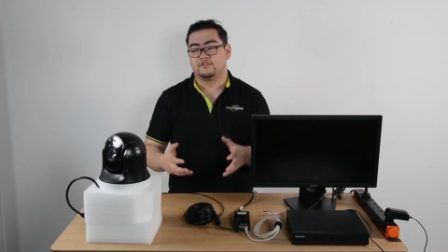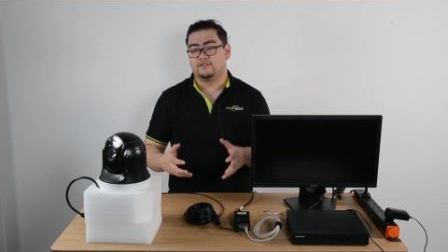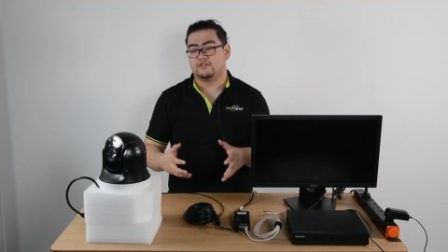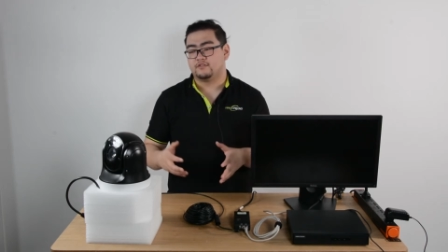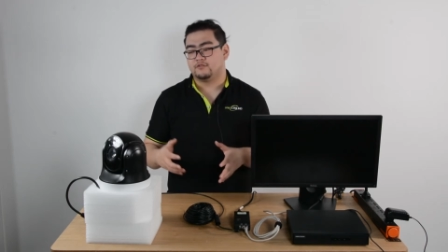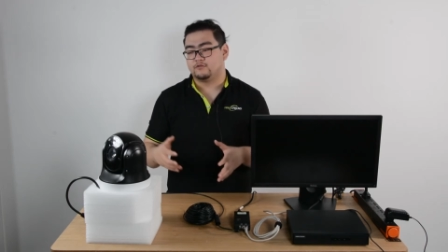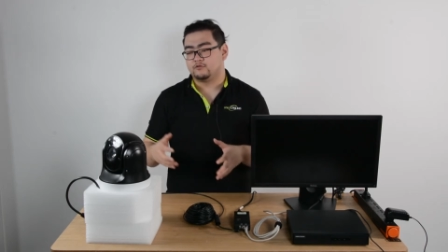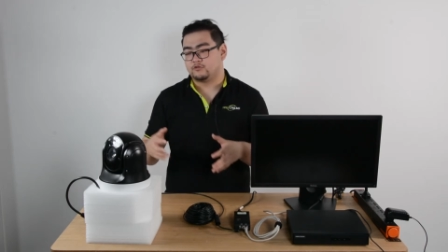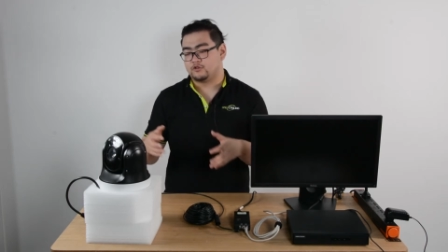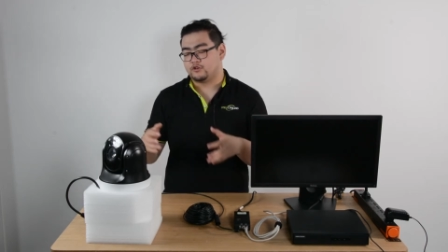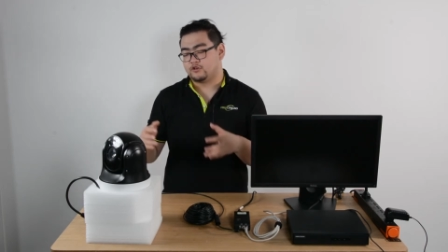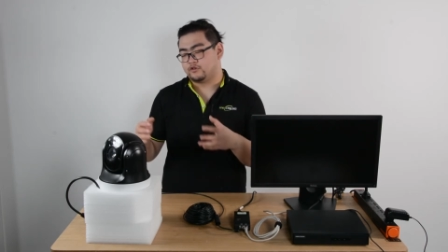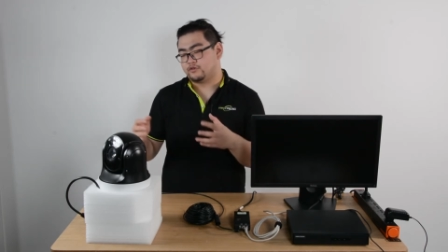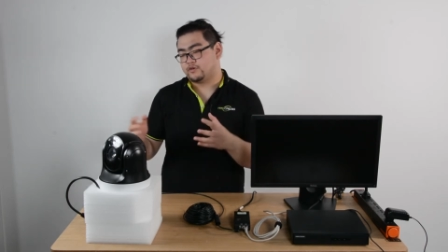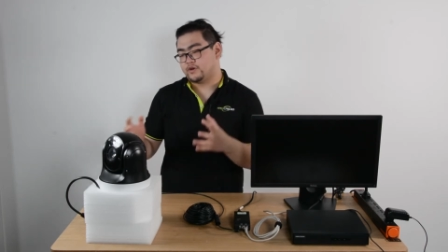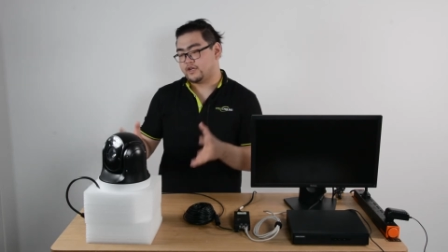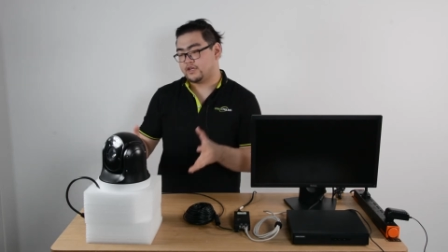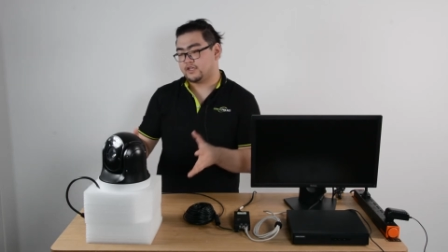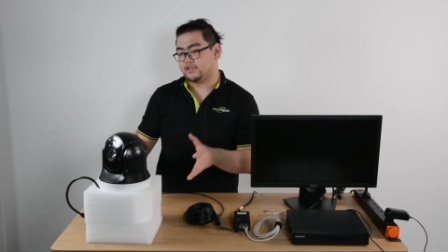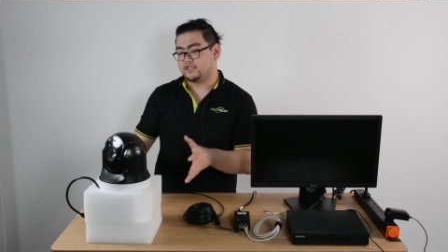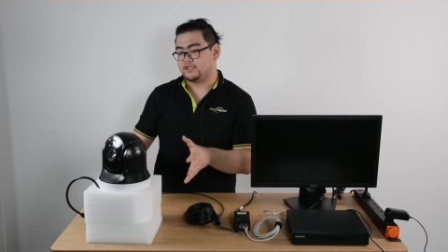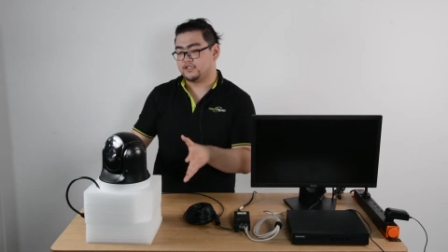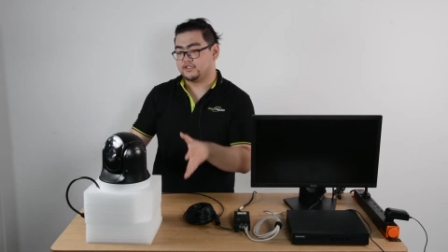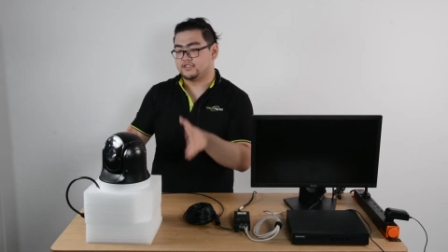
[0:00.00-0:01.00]
to
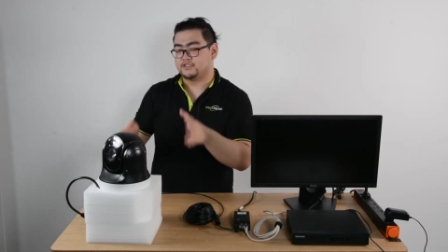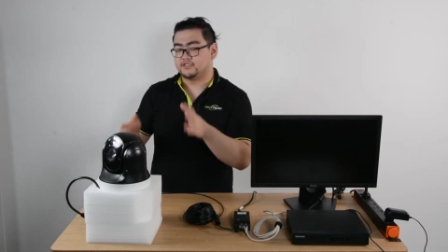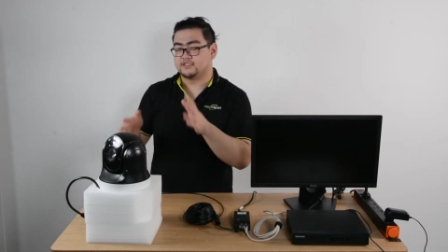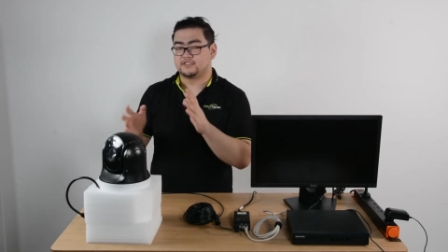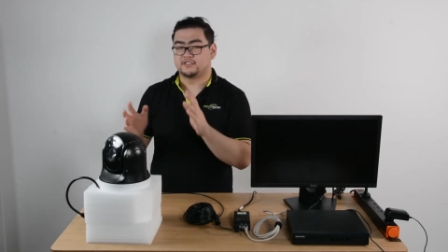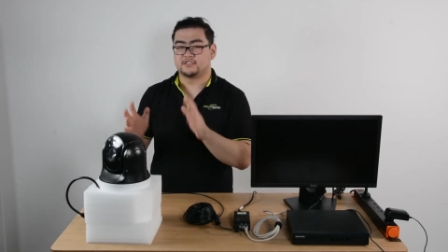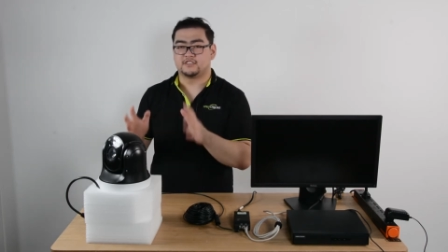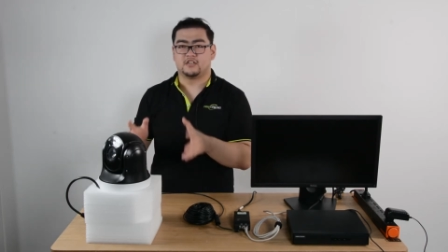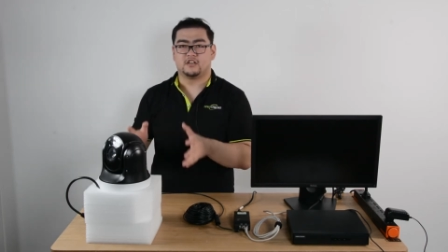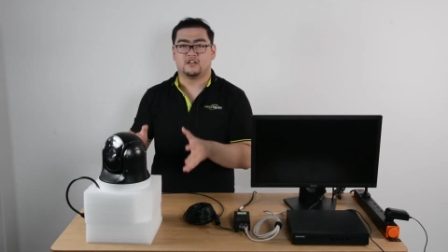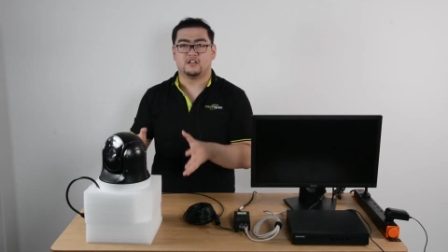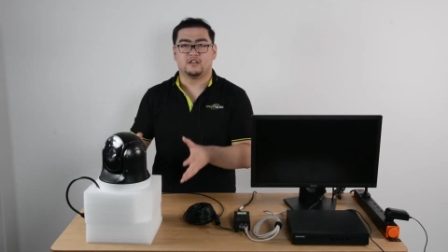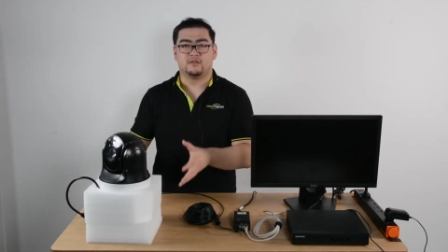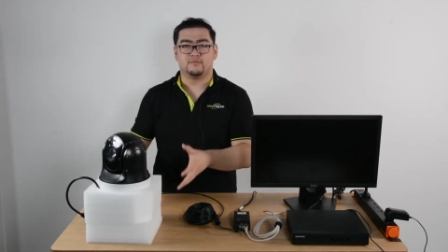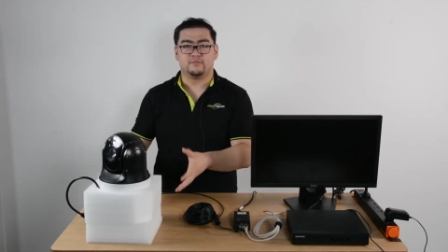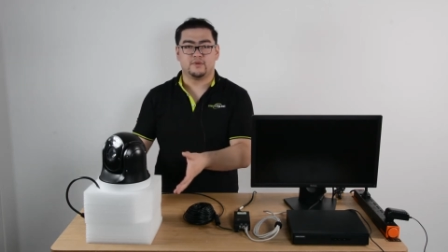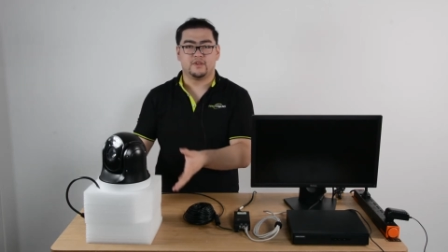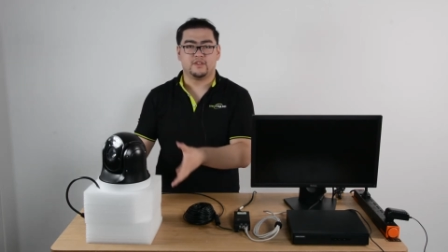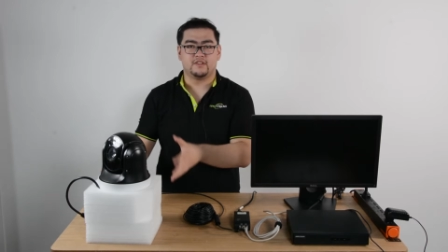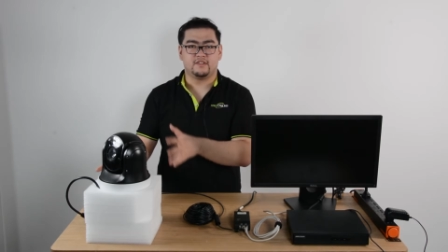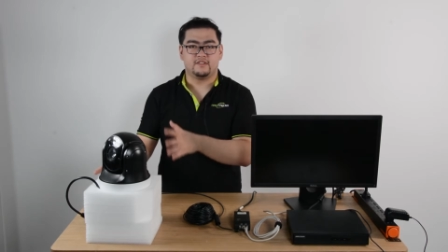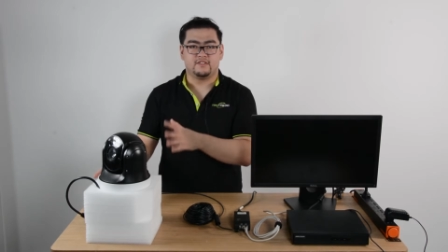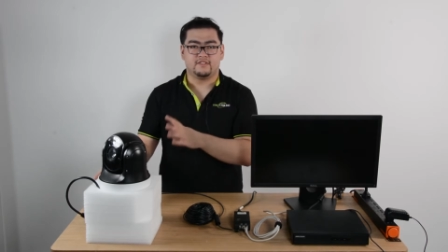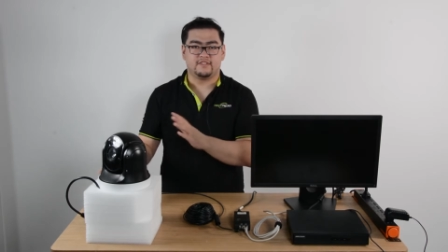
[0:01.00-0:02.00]
correctly install a
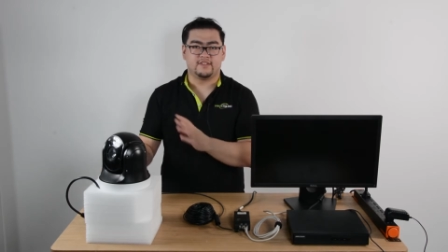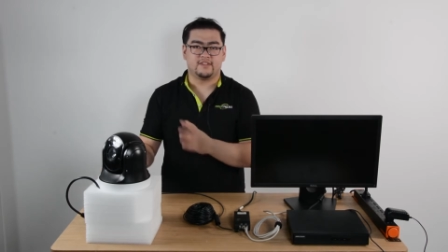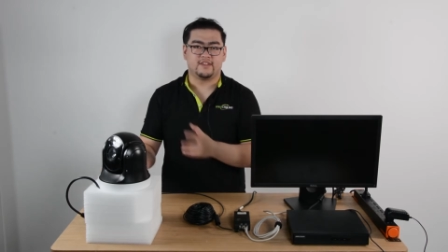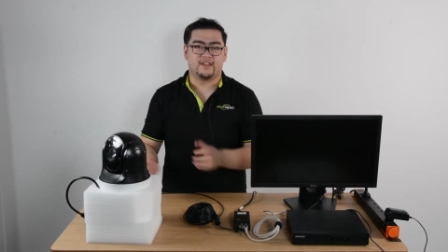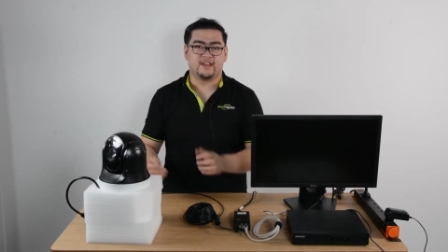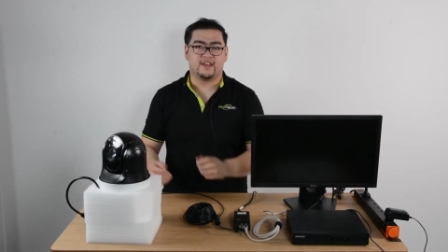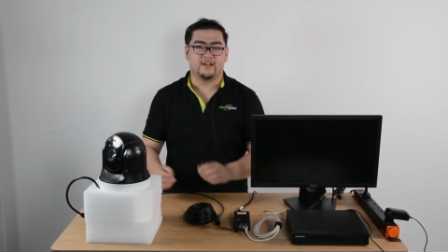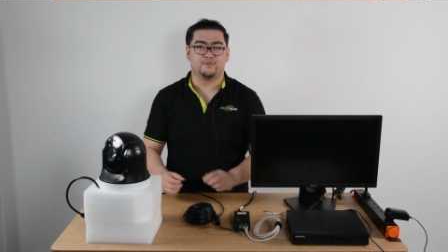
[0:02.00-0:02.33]
PTZ